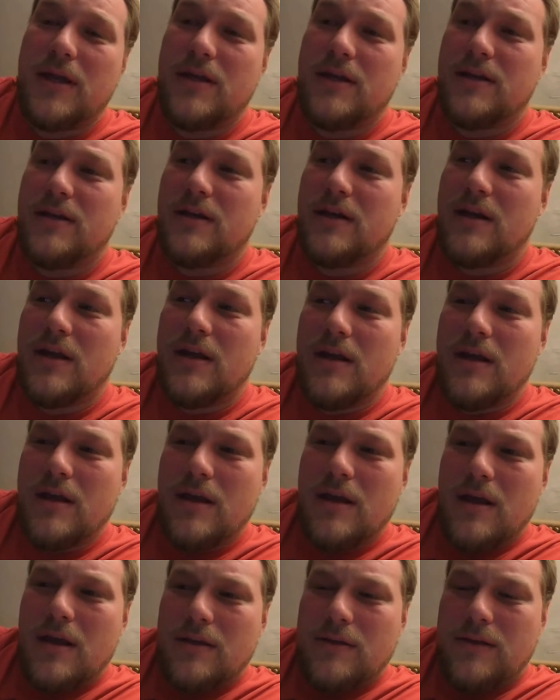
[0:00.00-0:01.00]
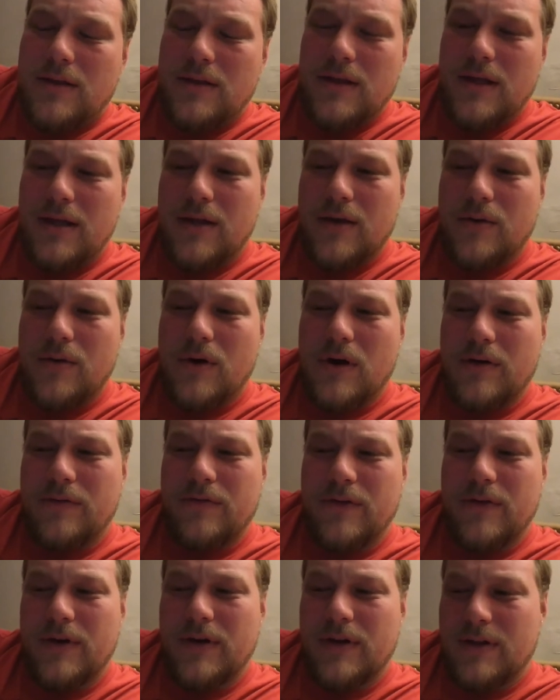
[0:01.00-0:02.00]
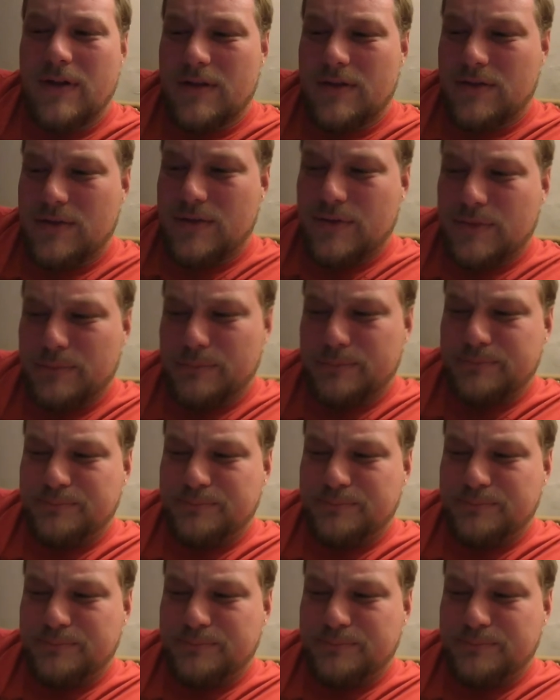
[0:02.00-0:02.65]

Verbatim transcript: and then they go off into this